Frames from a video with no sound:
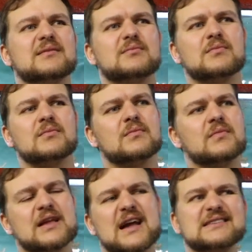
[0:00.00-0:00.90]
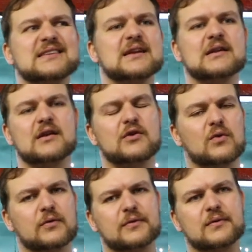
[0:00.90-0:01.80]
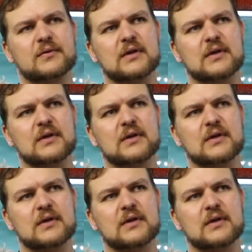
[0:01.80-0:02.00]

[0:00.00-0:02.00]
them KZN and north.